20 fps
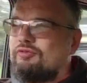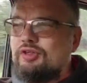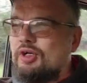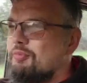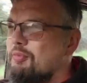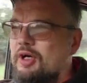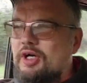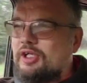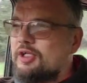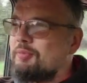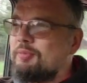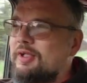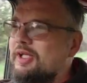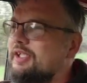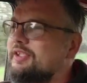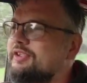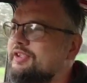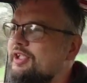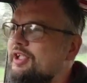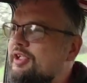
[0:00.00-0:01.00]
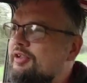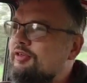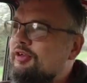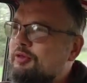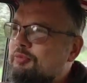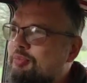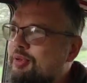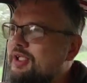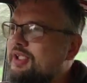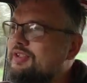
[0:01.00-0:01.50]
Remarkable
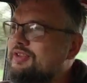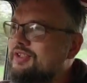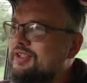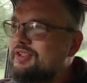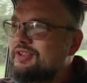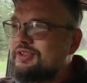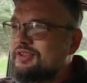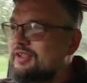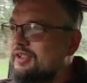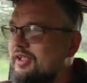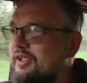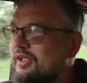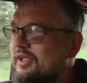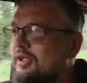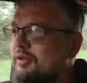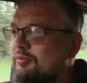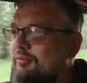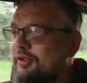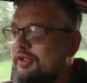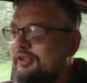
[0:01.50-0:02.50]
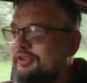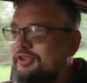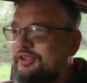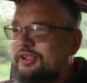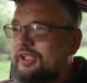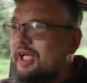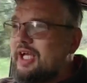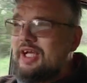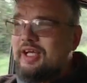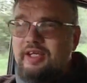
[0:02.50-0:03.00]
engineering pieces, but
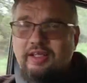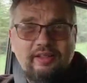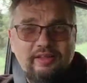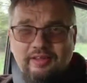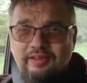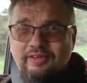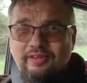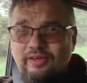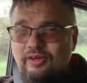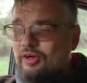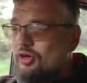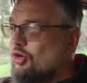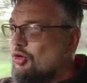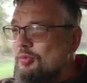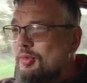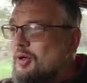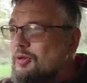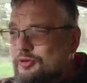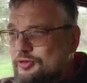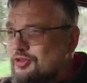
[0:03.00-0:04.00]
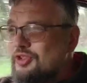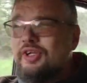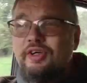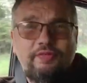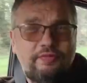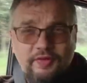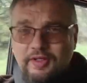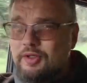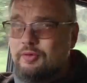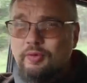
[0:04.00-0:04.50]
share almost
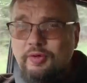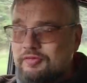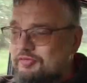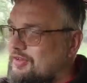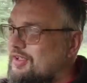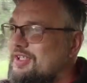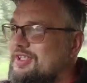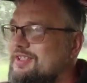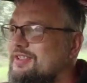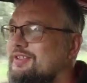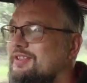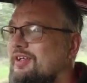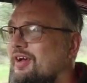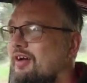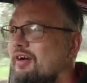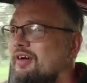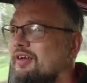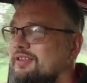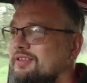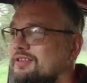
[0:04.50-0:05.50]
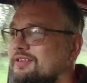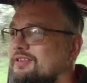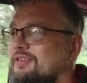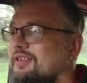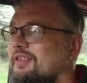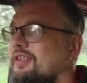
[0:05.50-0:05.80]
nothing with these cars.